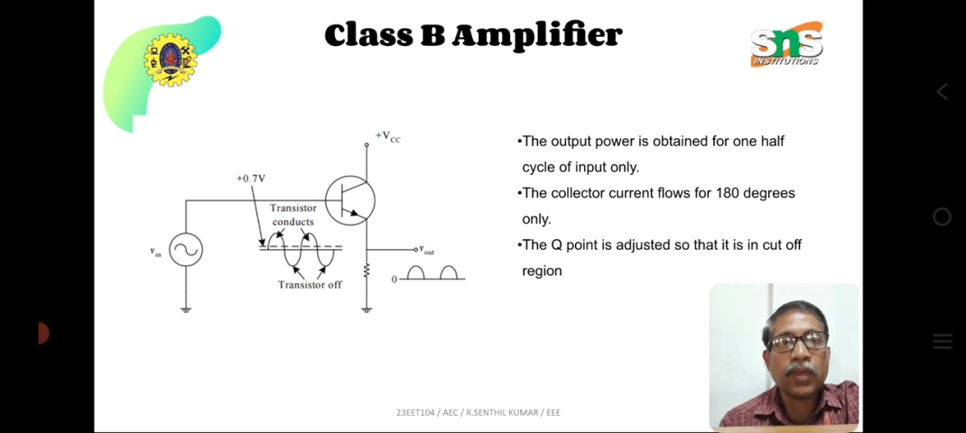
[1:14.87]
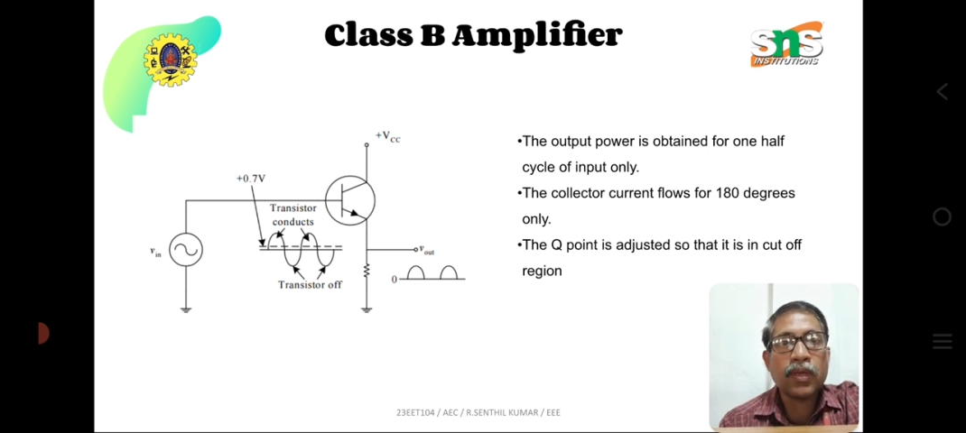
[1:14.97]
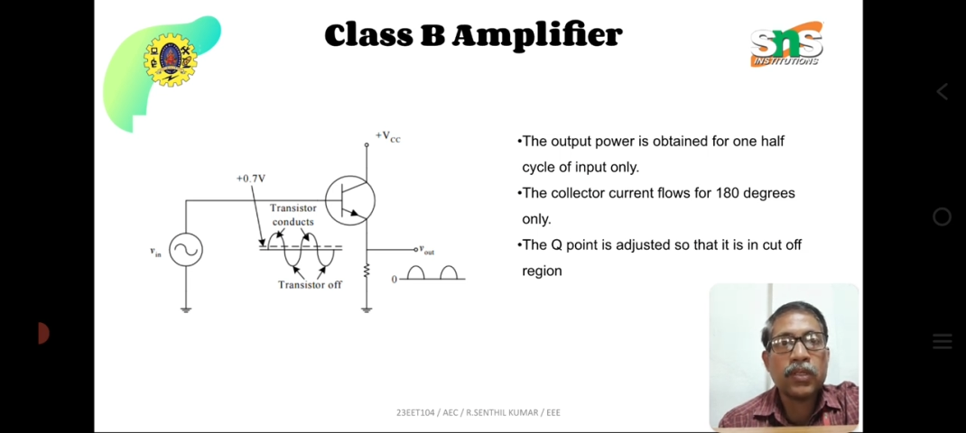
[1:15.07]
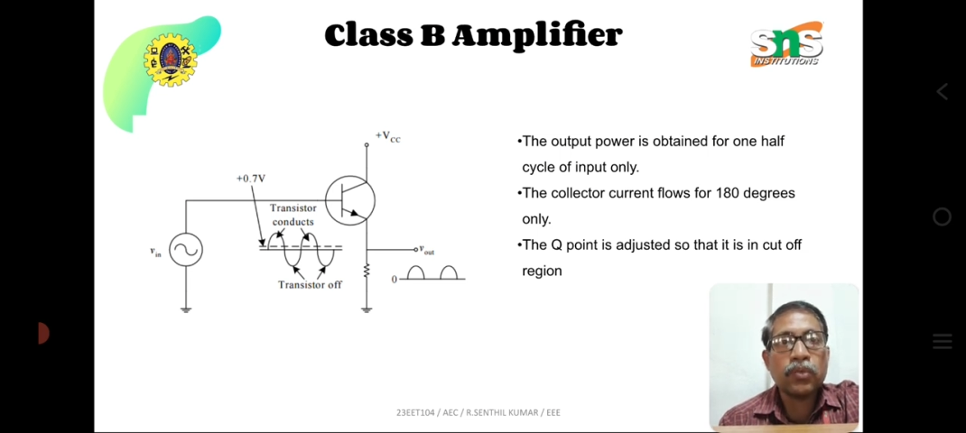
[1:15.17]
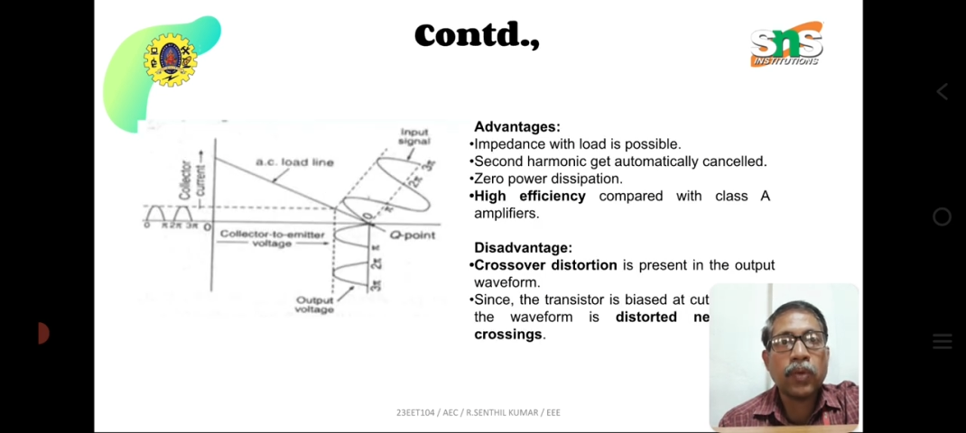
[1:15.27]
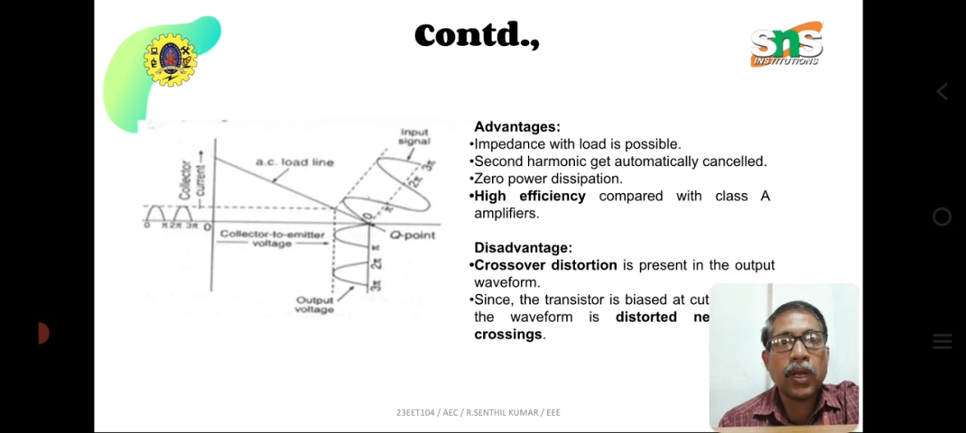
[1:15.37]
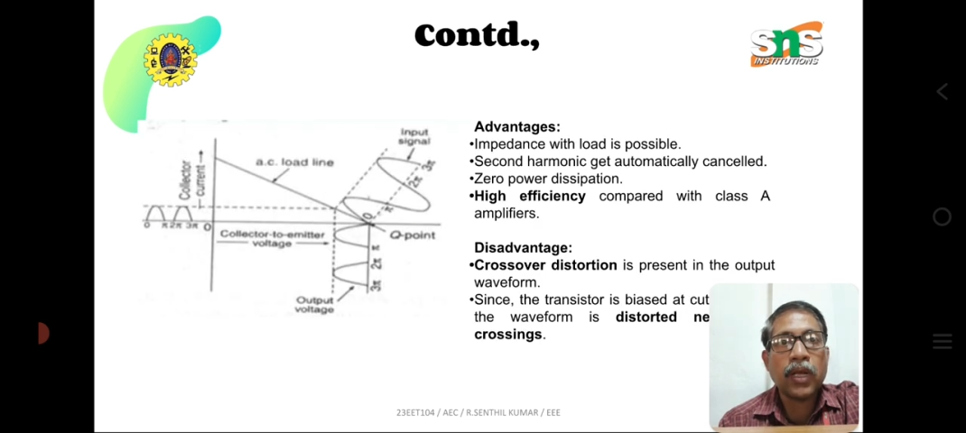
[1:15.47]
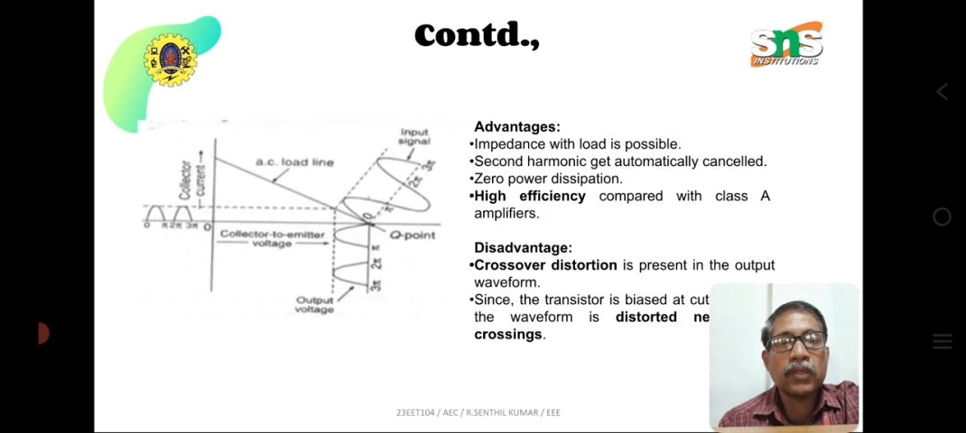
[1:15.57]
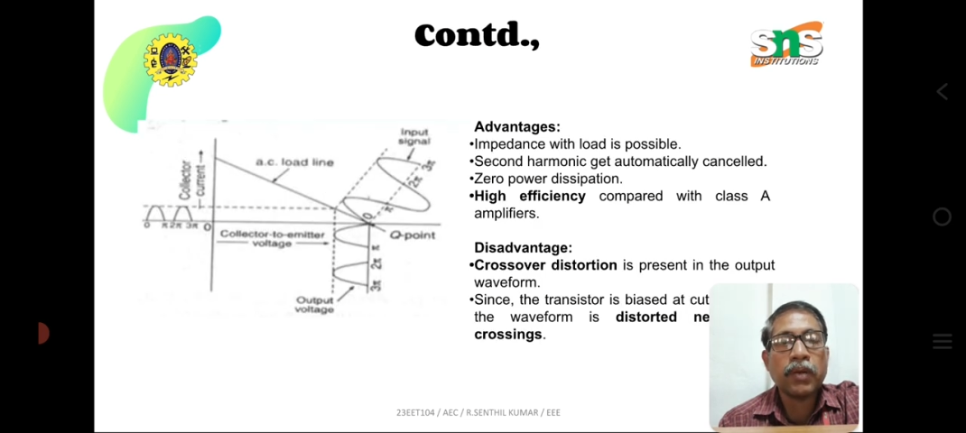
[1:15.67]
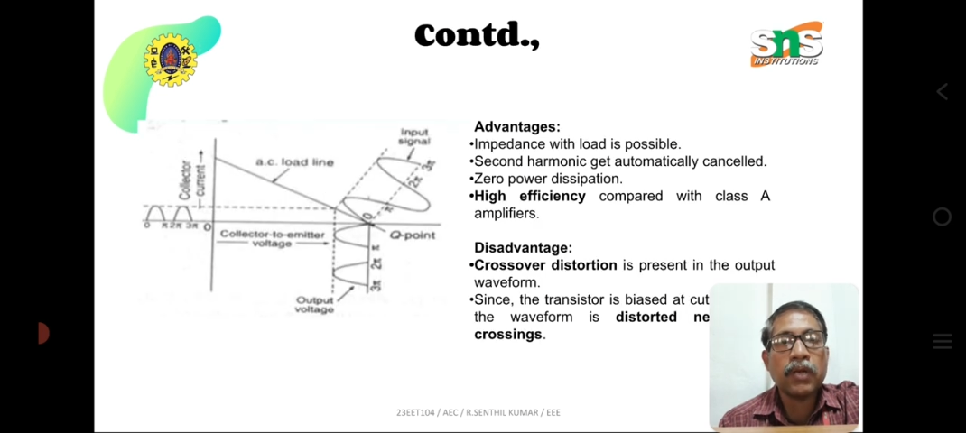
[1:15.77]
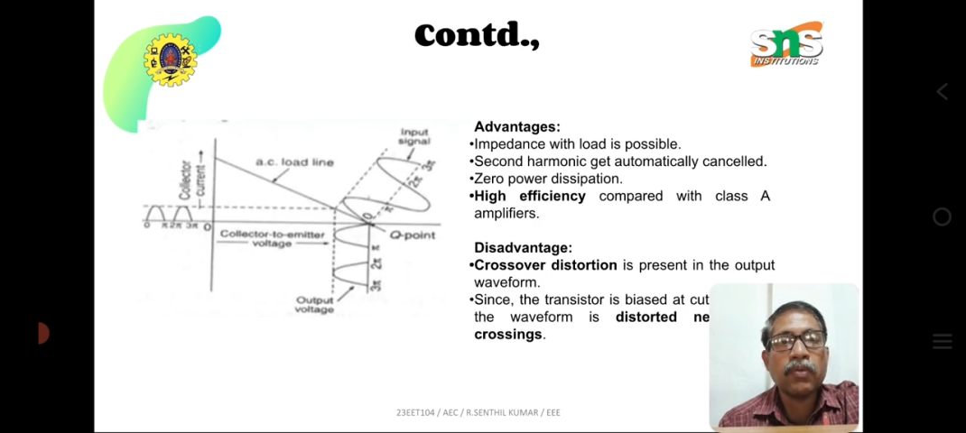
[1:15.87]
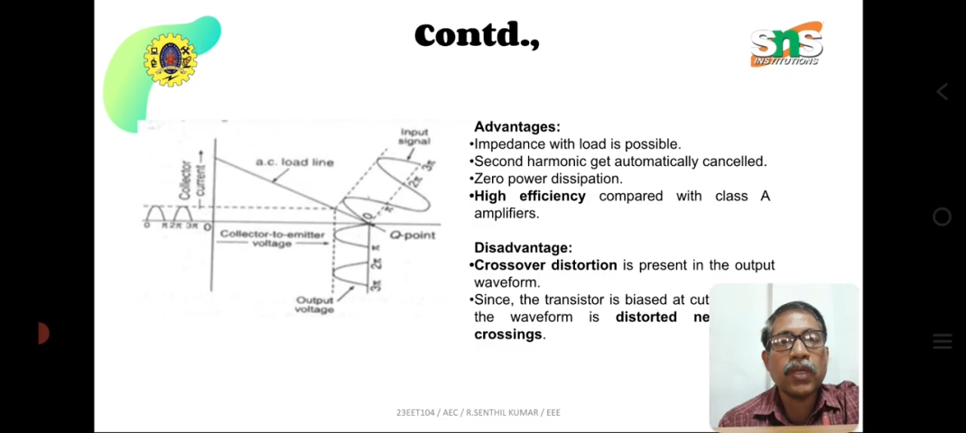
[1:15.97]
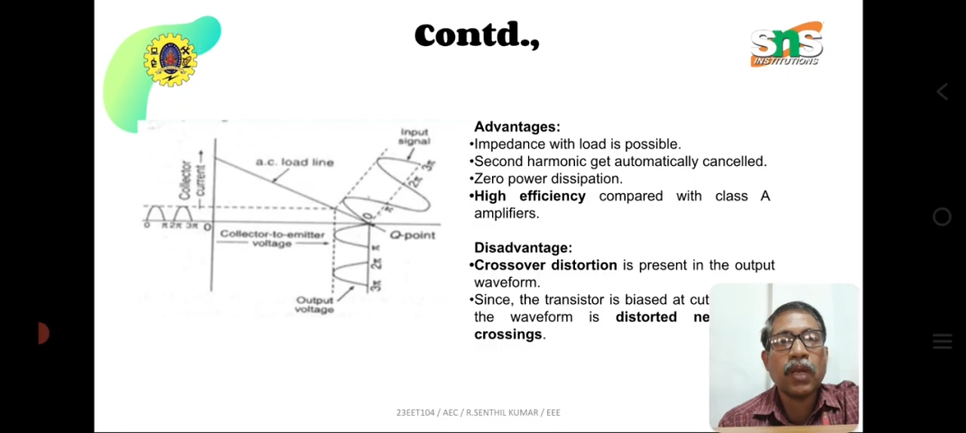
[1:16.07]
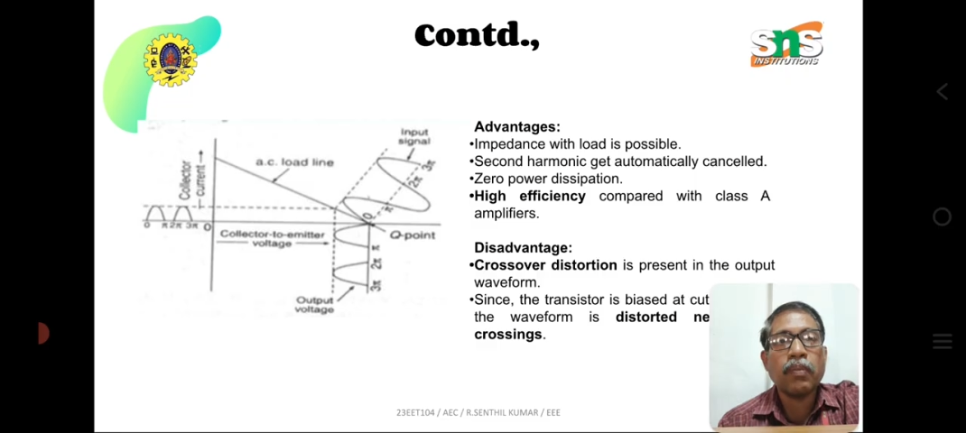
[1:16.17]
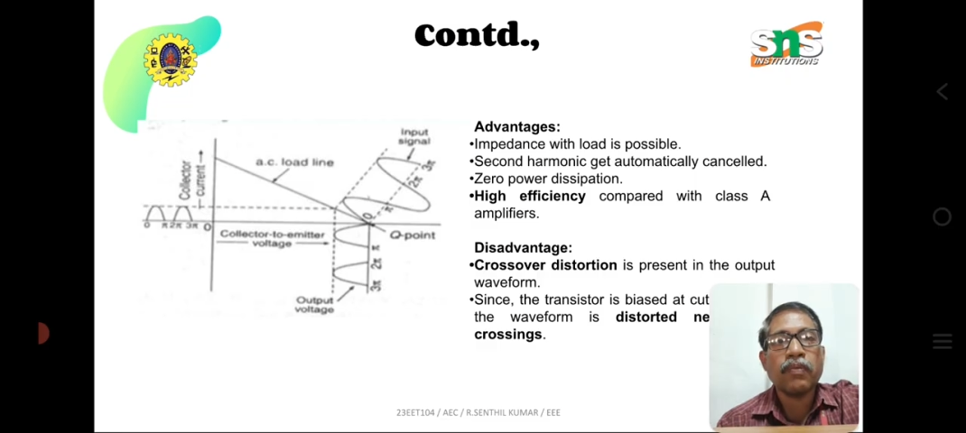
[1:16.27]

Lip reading: It is well explained with the help